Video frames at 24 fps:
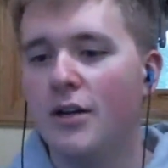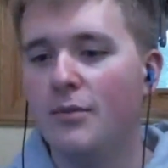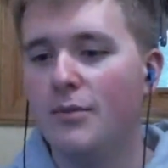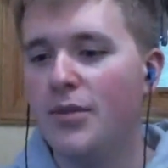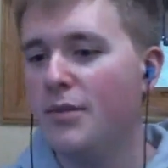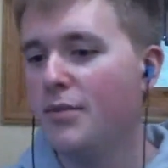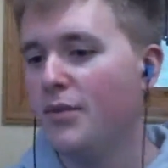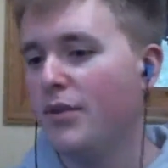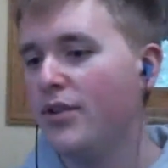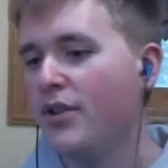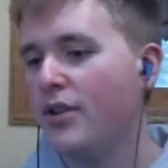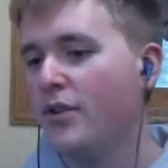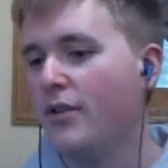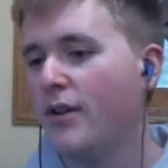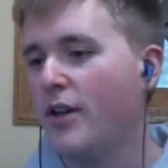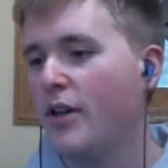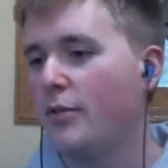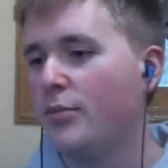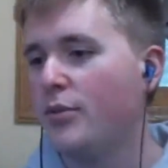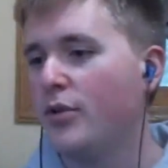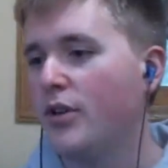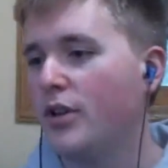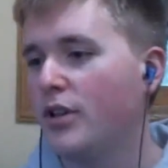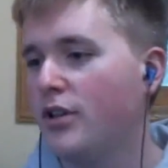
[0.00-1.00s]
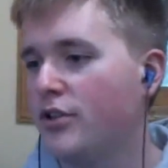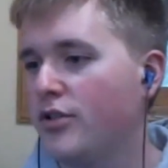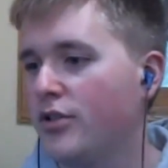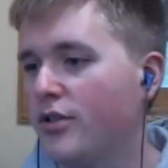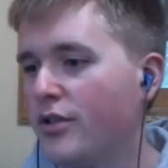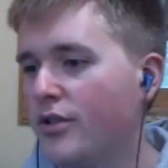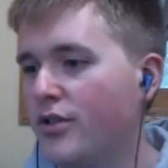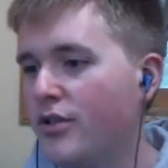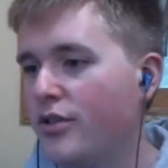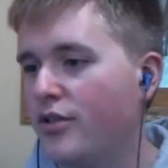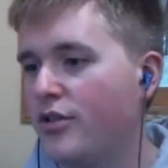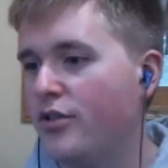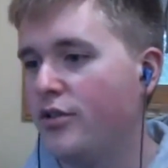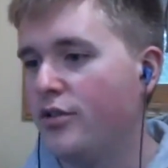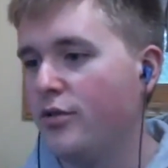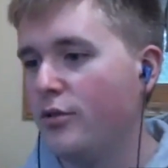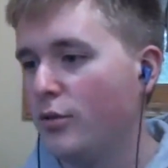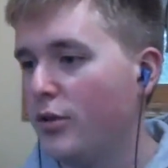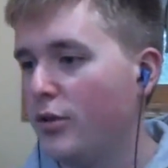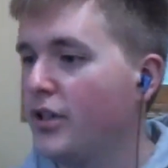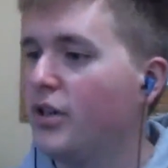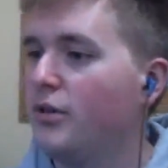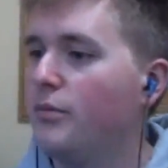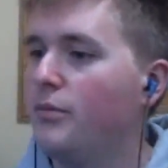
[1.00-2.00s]
People's developer interest to
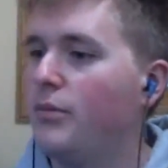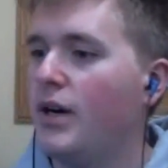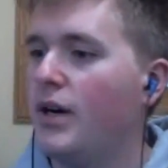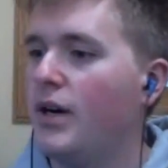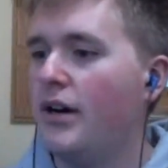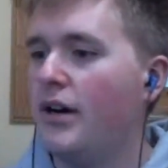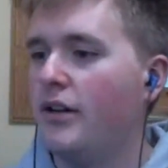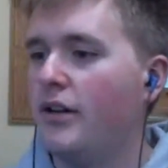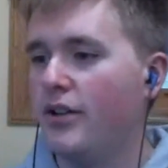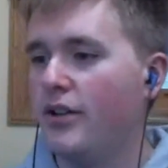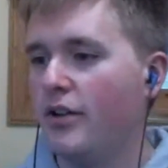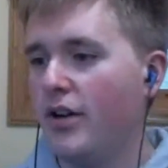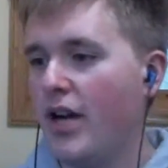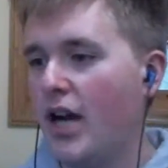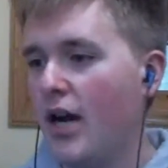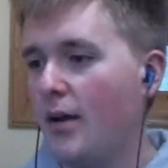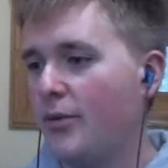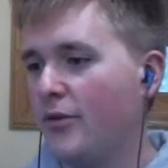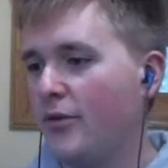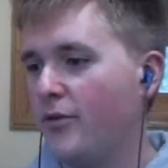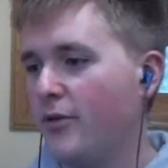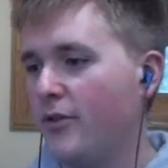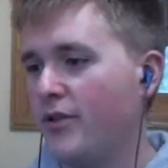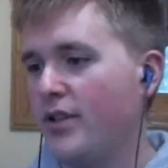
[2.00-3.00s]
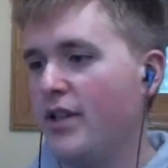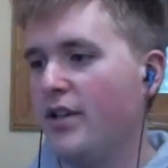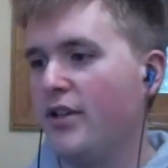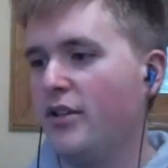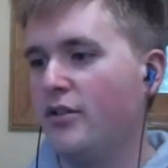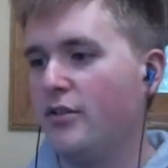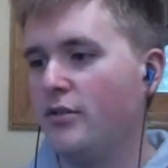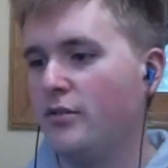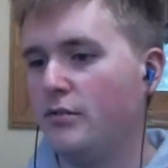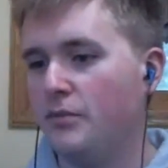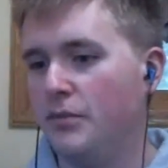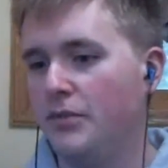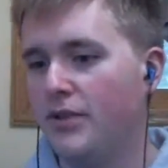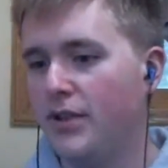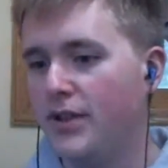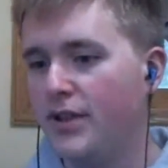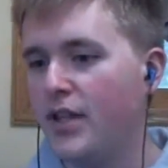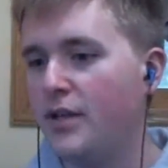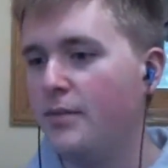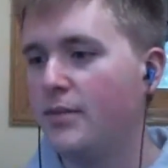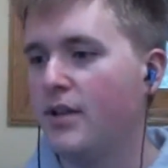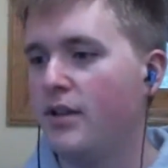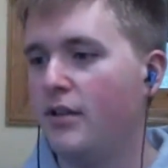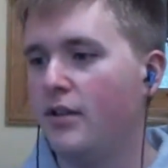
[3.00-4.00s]
recompile their apps for Xenial
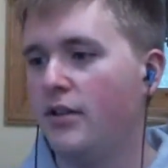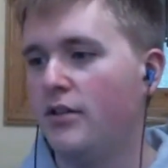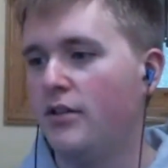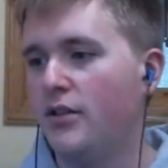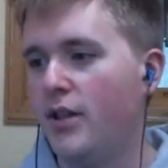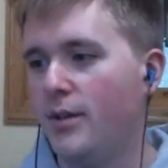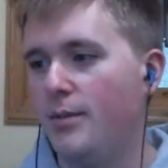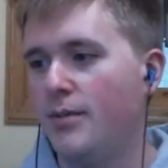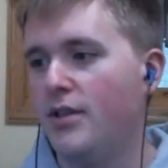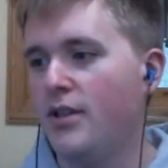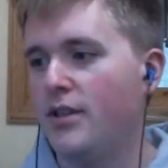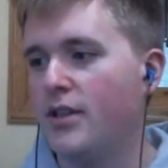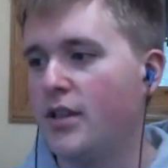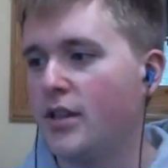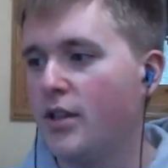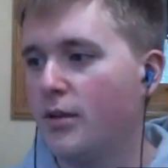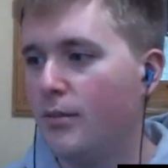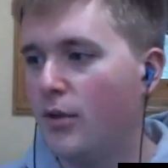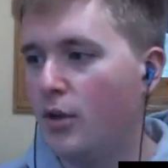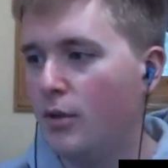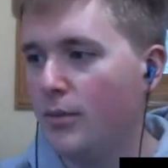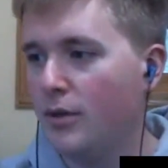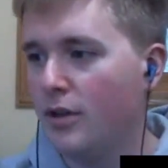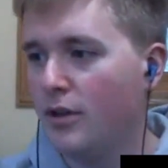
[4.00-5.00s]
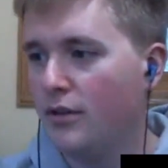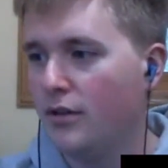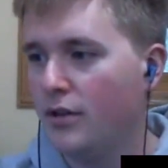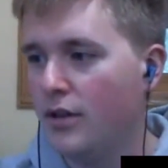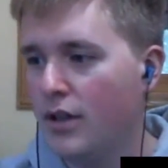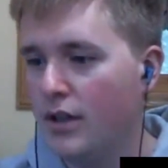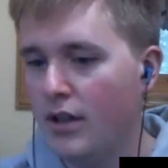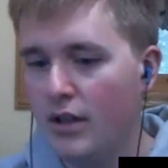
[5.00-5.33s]
seems a little limited at the moment.